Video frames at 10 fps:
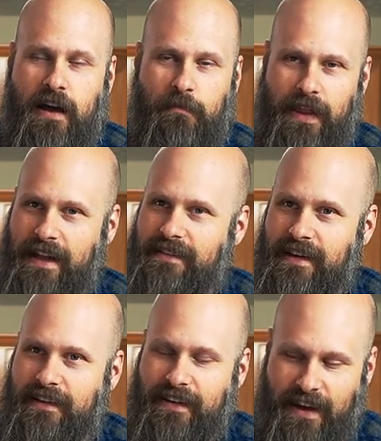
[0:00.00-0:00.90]
But that's
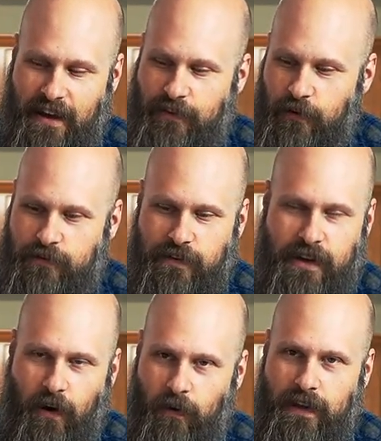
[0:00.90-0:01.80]
it. Those are
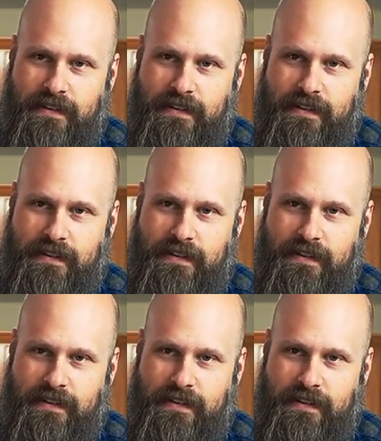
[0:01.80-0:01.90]
the only